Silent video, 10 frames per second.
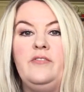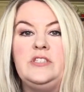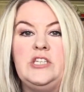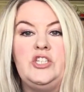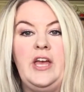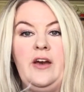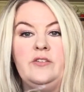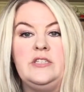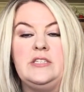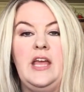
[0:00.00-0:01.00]
stitching
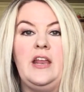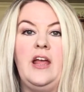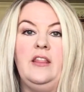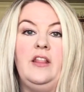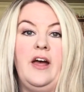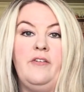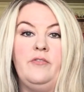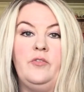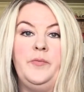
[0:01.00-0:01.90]
houses, and I love